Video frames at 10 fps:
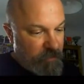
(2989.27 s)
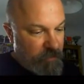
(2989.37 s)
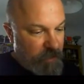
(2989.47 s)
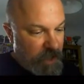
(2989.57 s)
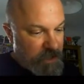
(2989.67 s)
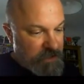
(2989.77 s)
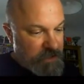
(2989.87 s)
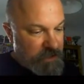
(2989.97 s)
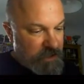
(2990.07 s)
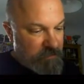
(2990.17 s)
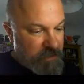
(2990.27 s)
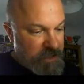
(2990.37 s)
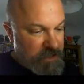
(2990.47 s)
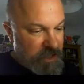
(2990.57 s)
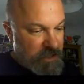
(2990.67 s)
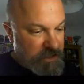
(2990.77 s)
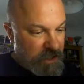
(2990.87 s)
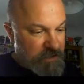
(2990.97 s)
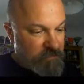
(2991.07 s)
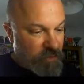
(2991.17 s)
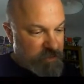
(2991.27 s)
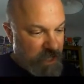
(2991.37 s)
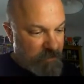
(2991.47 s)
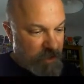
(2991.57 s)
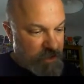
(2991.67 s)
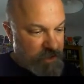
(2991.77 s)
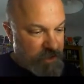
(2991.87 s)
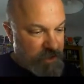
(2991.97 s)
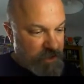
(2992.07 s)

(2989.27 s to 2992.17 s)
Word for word: but the Mystic does more damage